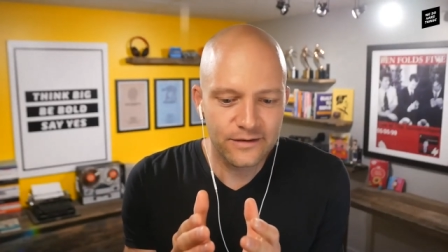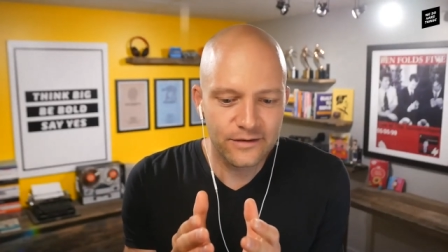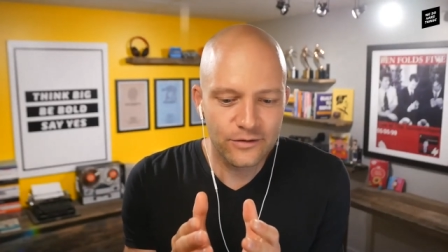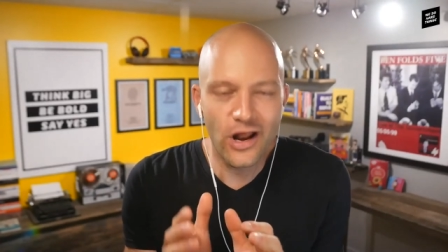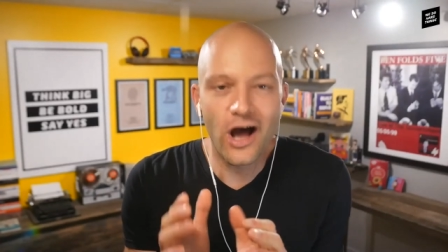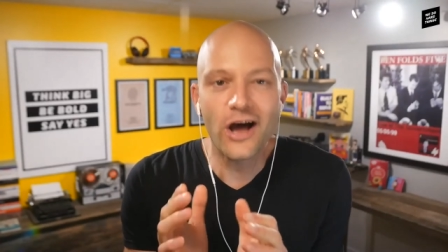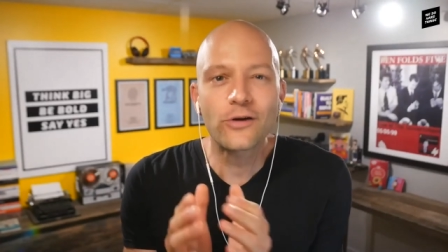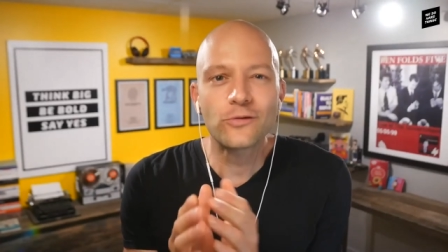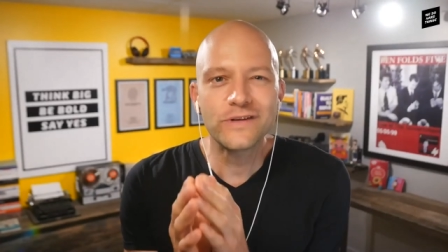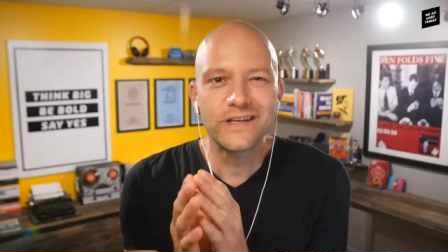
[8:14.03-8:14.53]

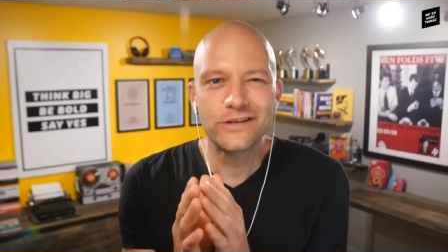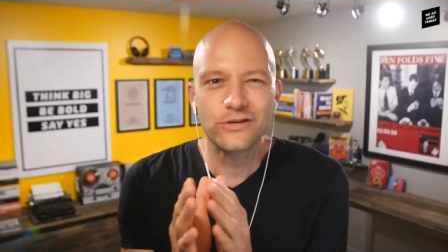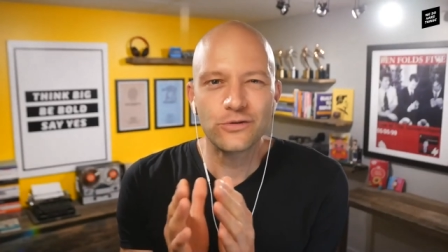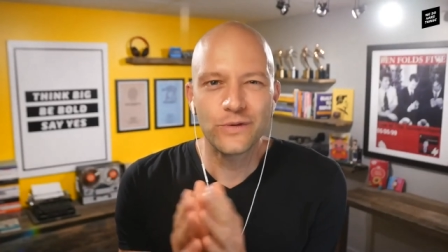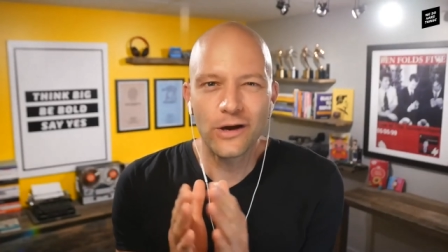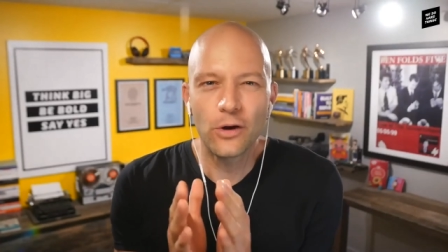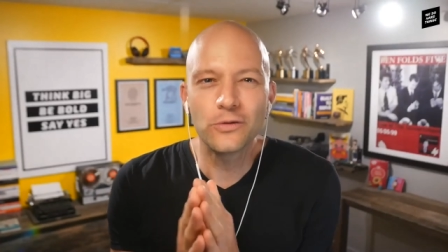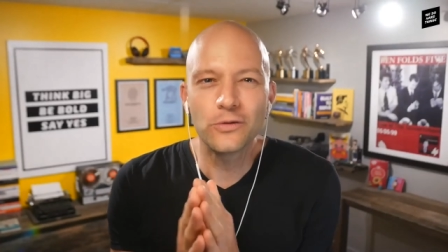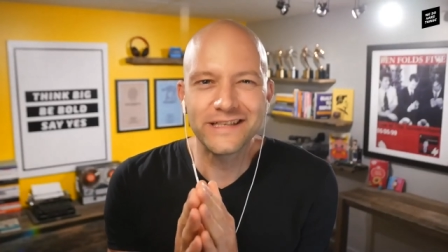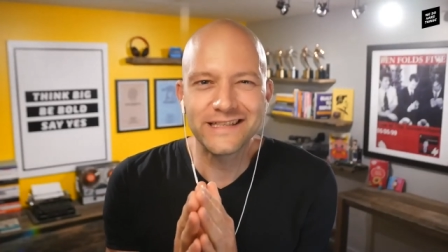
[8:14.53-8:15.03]
not only do
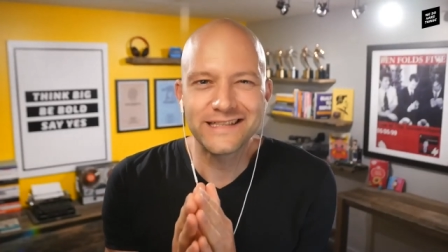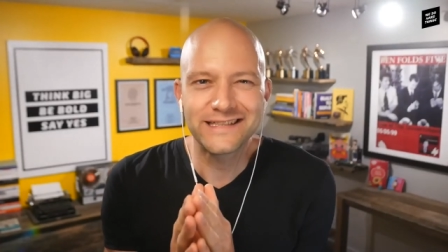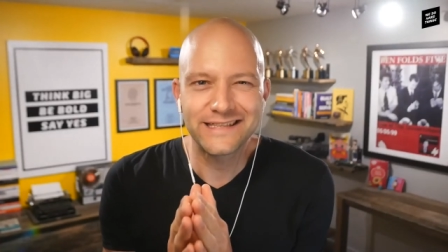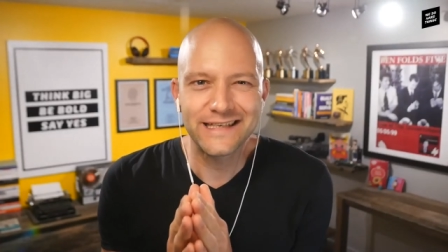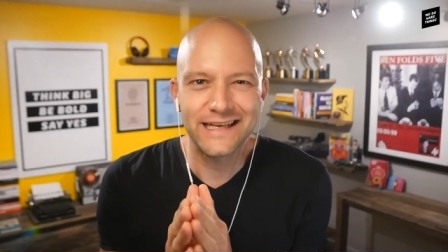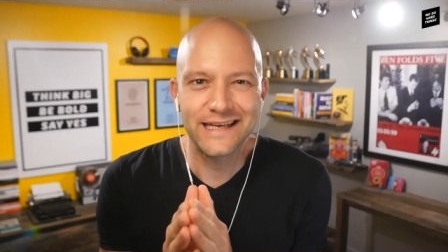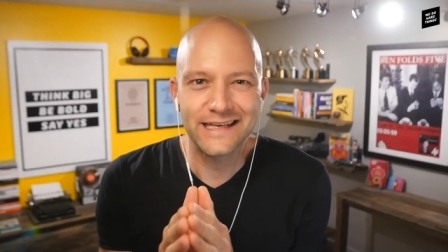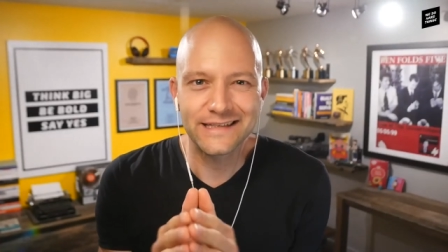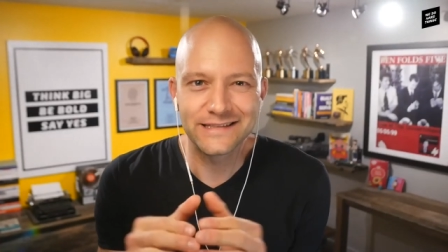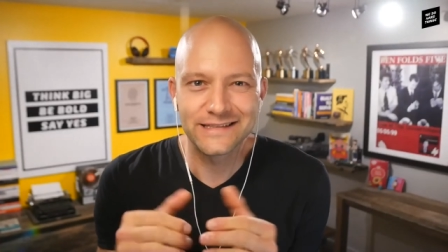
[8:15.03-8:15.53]
we only
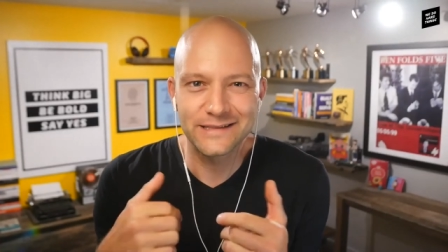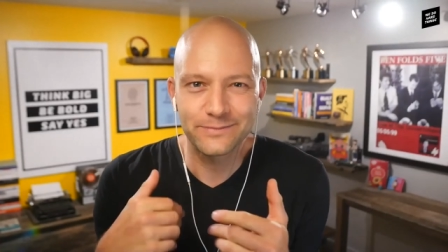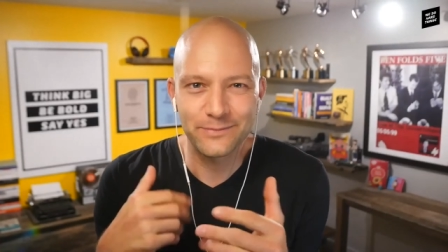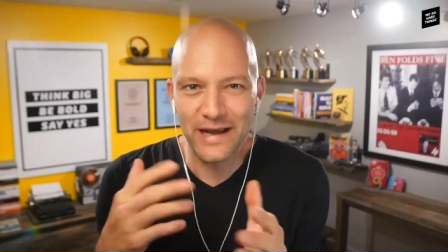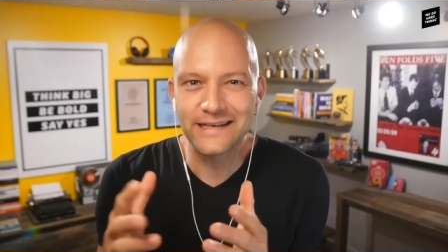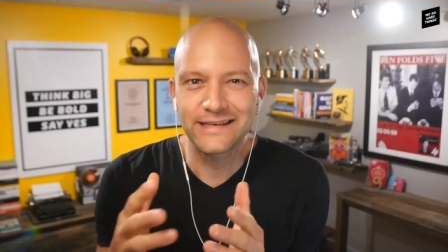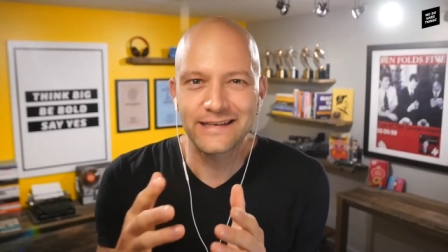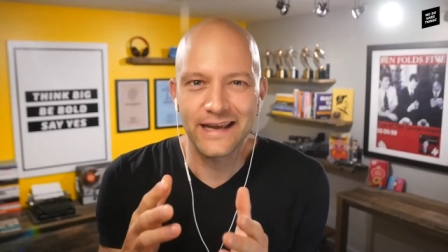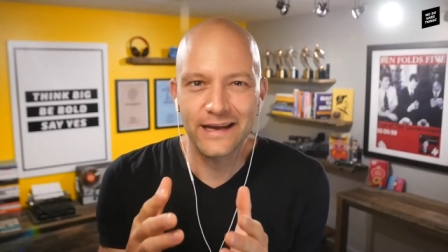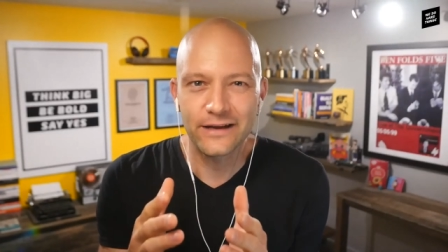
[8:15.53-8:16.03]
see as
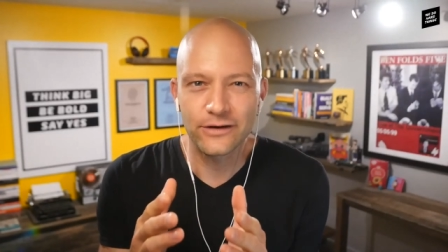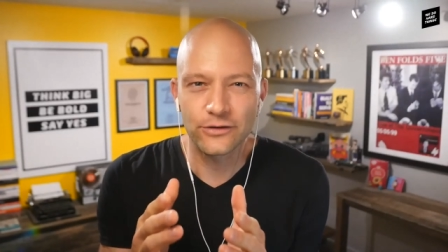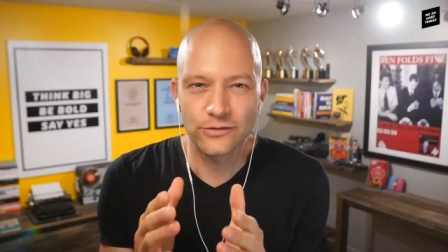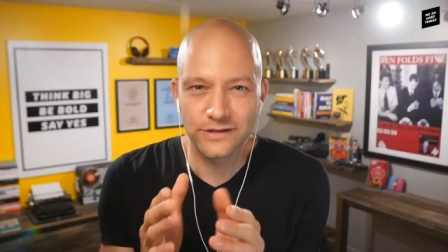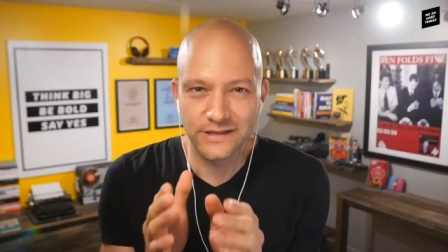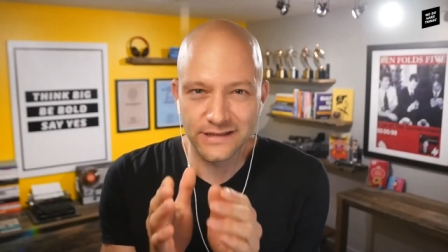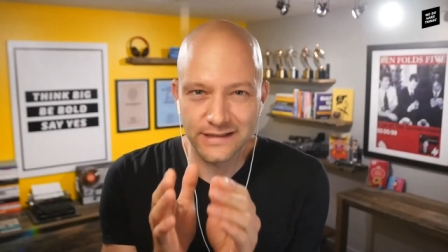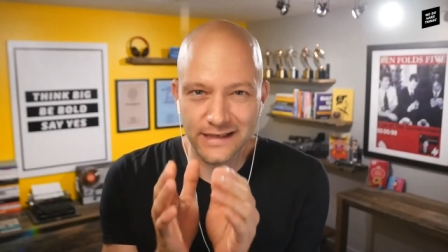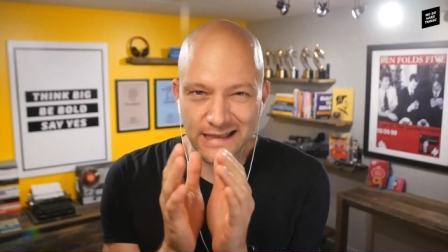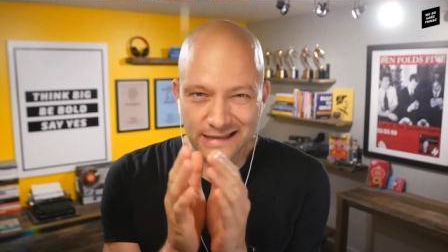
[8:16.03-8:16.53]
spectators